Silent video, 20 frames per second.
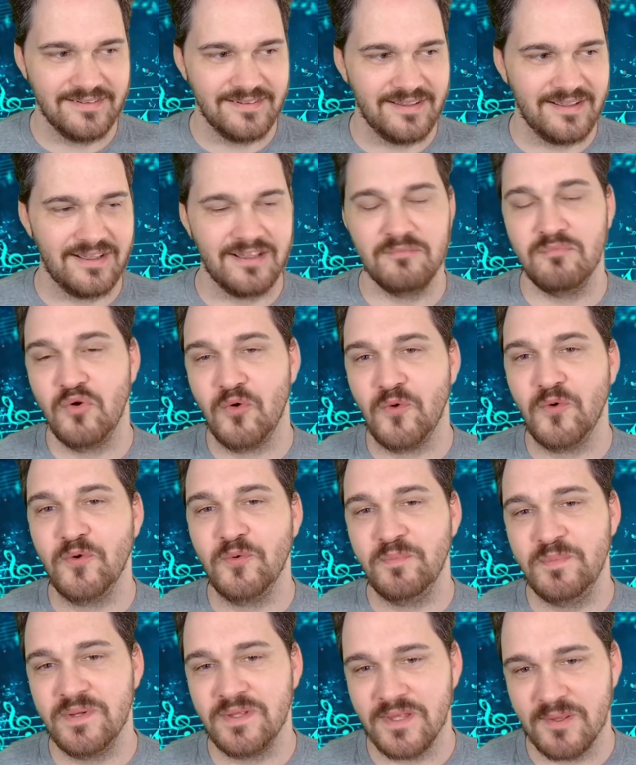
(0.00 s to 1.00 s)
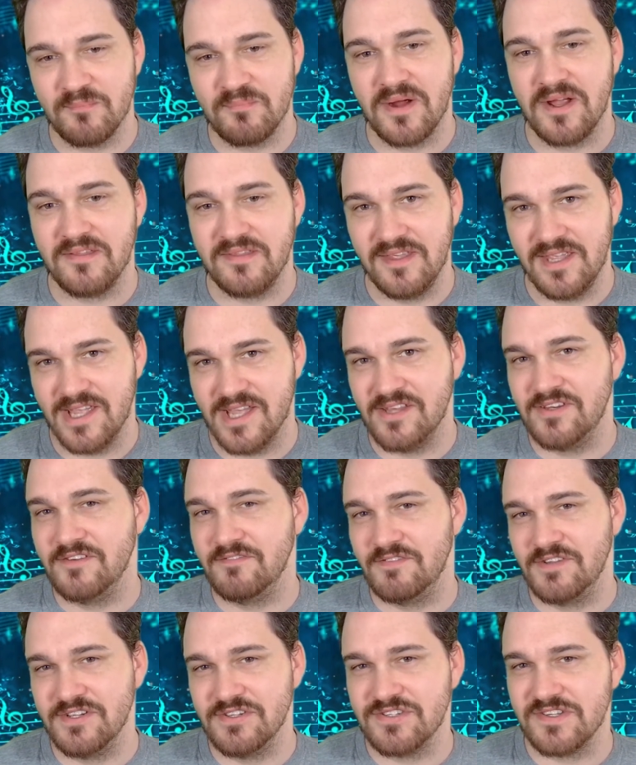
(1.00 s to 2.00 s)
I'm hoping that by the end
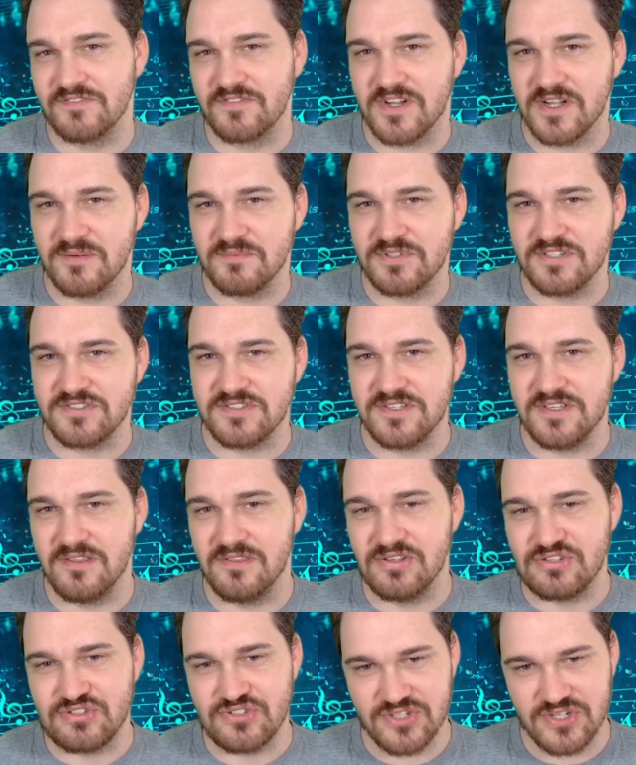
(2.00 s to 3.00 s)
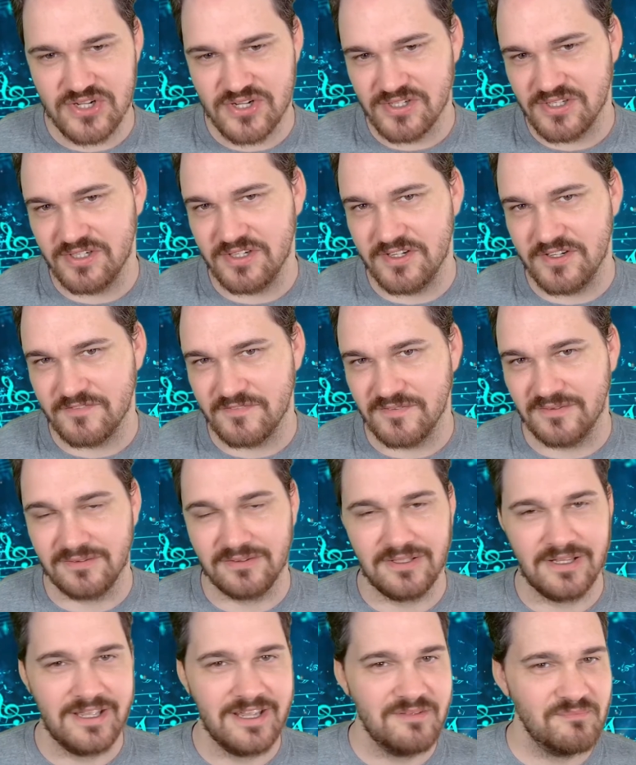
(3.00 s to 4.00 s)
of this, I've come to see this song in a different
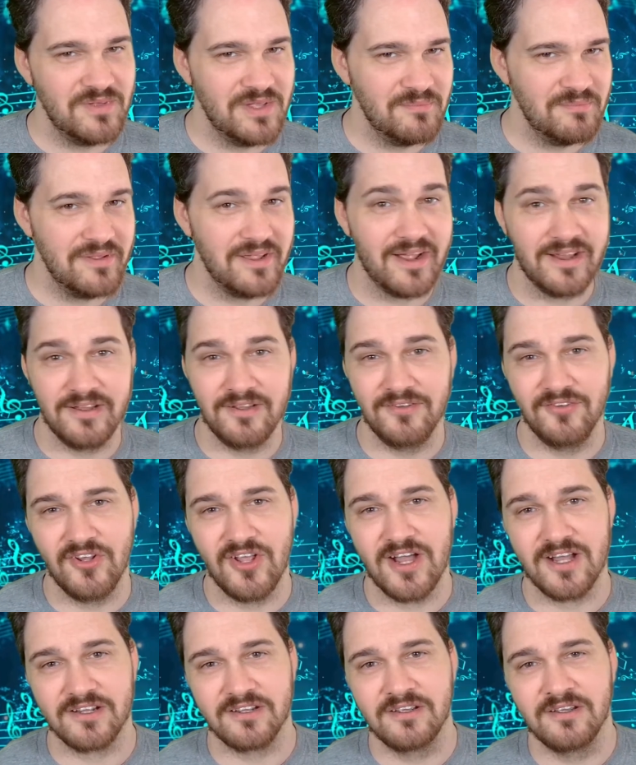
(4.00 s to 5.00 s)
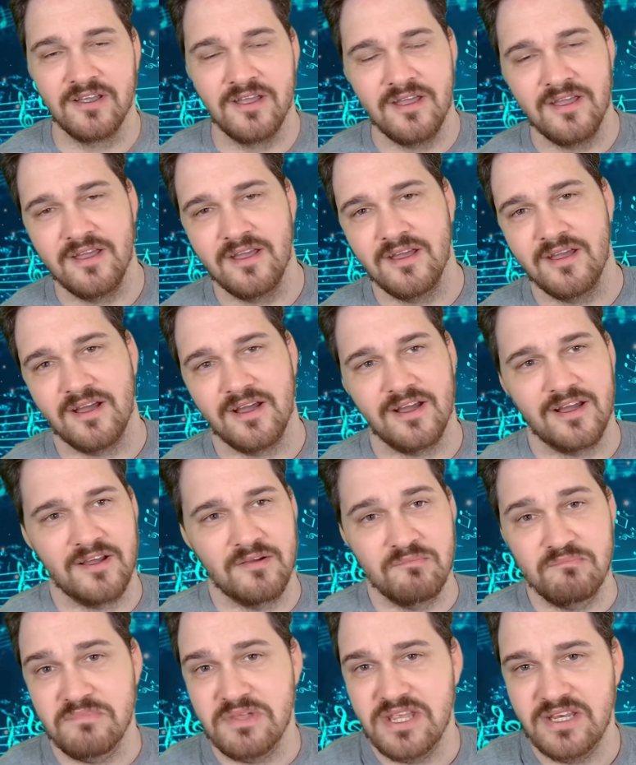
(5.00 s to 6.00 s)
light. Maybe I unlock
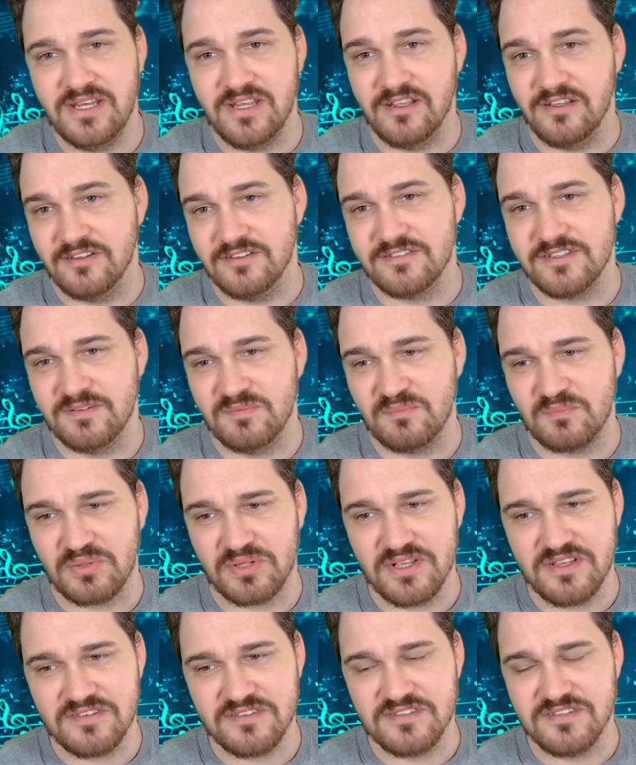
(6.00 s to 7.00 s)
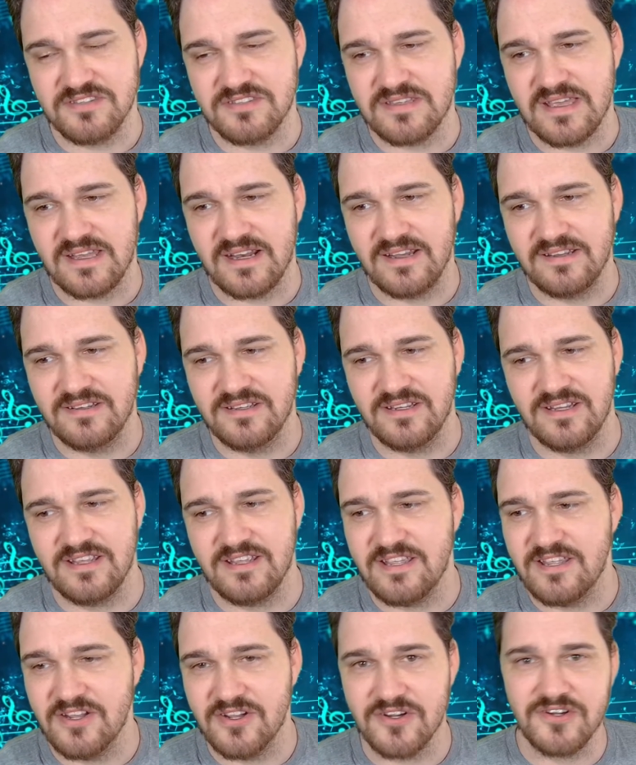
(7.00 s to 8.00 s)
meanings in places that I didn't
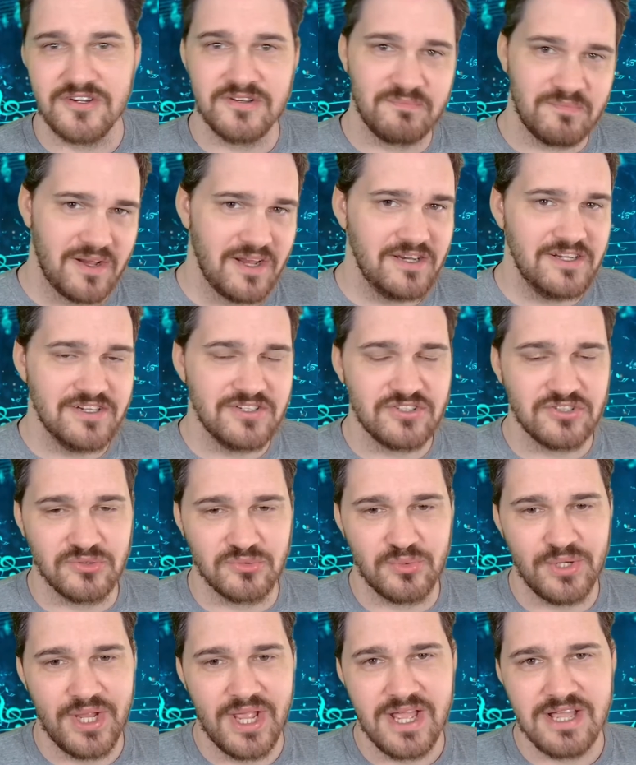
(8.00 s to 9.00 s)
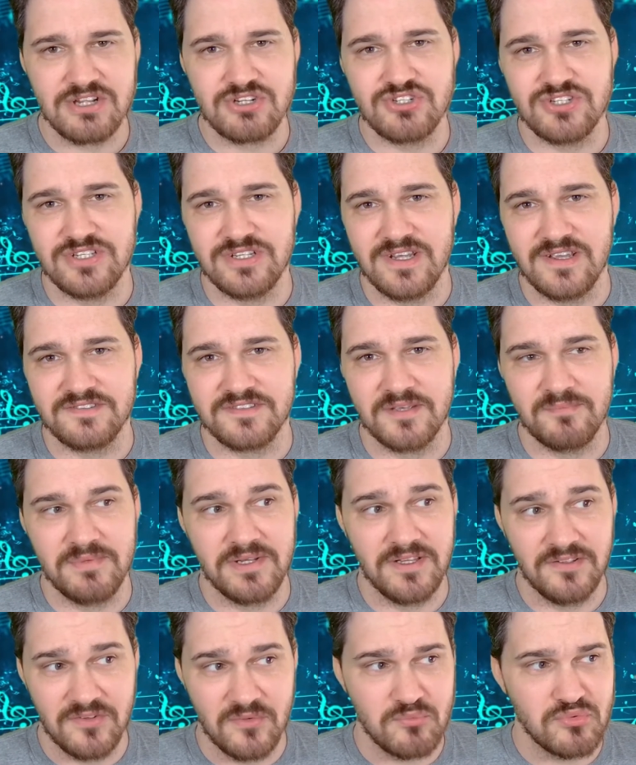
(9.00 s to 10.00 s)
hear in my initial reaction as I
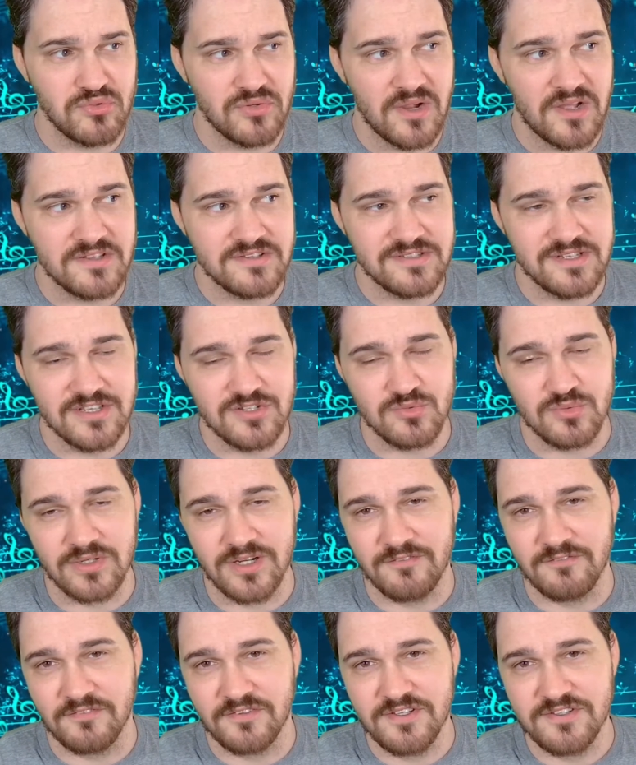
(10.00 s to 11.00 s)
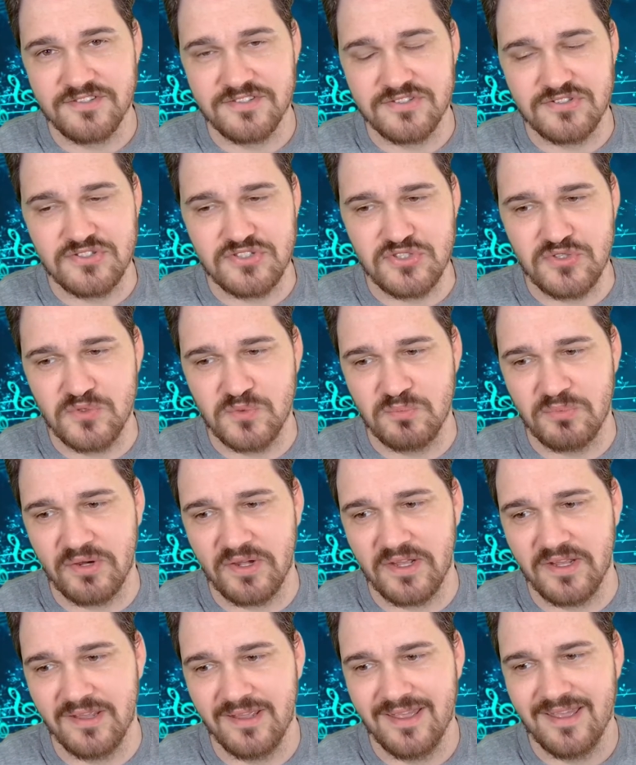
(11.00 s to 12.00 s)
begin to process what I've listened to, but